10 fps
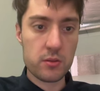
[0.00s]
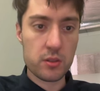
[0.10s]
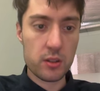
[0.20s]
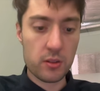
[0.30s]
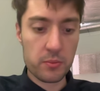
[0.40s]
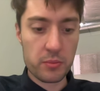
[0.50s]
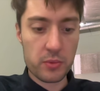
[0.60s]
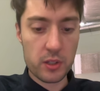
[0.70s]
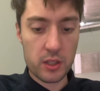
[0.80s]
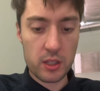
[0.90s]

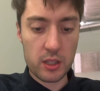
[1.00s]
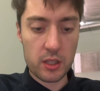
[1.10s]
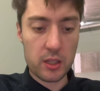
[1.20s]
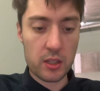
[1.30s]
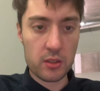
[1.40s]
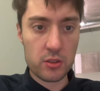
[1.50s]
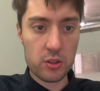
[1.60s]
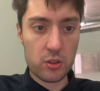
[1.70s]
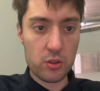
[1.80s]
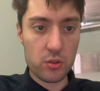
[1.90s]
Company
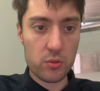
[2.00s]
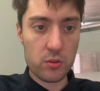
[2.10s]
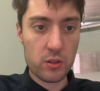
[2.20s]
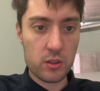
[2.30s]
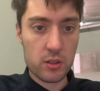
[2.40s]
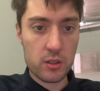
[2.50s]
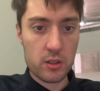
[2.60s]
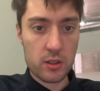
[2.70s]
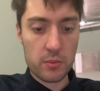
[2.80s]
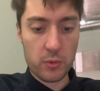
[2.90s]
2.
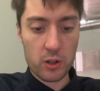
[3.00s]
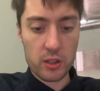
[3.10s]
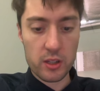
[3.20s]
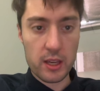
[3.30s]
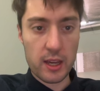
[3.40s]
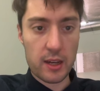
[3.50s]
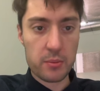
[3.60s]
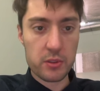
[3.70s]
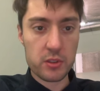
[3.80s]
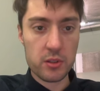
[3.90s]
Market
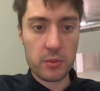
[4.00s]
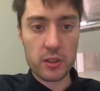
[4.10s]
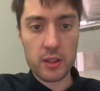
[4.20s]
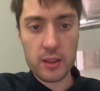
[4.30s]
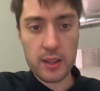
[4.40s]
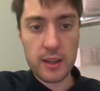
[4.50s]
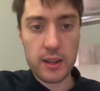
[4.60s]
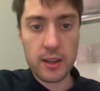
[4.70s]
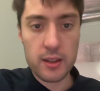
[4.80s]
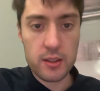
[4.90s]
cap is going to be like
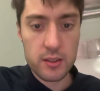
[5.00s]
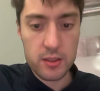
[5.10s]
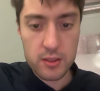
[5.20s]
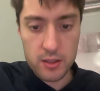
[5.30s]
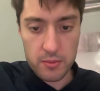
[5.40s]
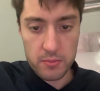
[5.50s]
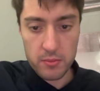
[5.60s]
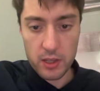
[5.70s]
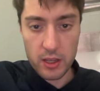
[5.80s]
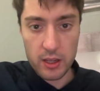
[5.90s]
that.
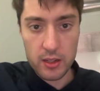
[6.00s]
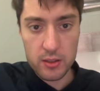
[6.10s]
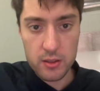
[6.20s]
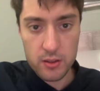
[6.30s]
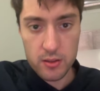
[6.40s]
Submit.